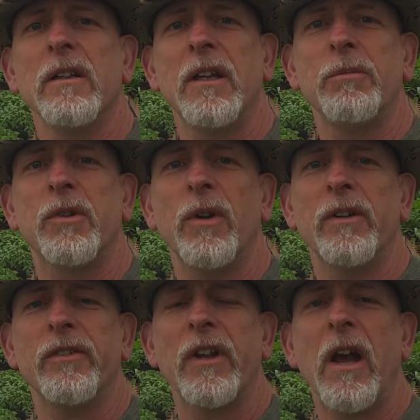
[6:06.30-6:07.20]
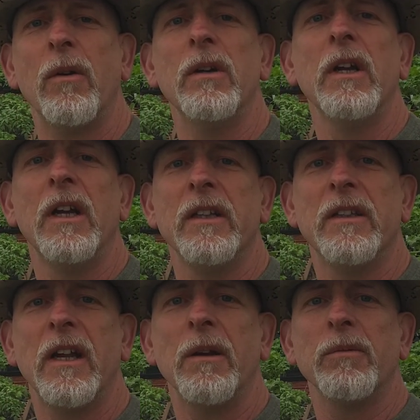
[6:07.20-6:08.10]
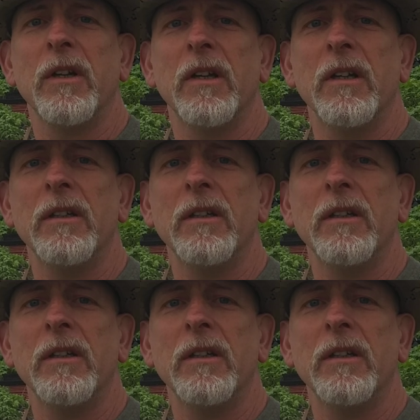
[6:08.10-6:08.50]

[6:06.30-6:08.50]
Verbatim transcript: Keep the critters out. And then I'm gonna,